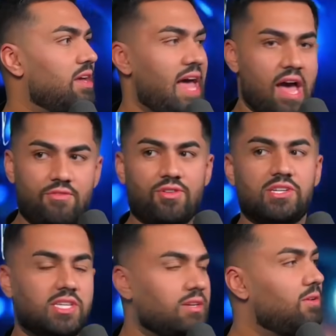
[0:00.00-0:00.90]
Mm-hmm.
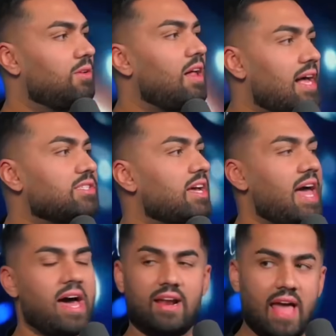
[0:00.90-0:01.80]
Every single class I
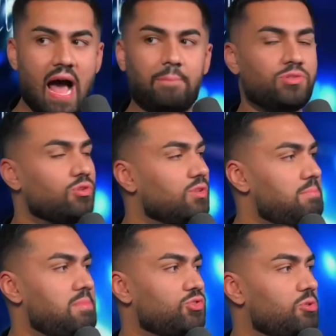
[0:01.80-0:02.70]
had, I absolutely
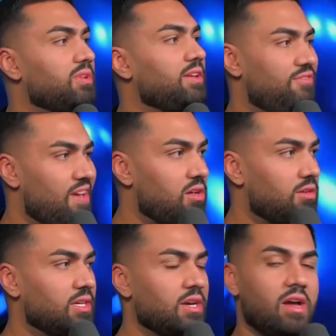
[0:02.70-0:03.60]
miserably failed.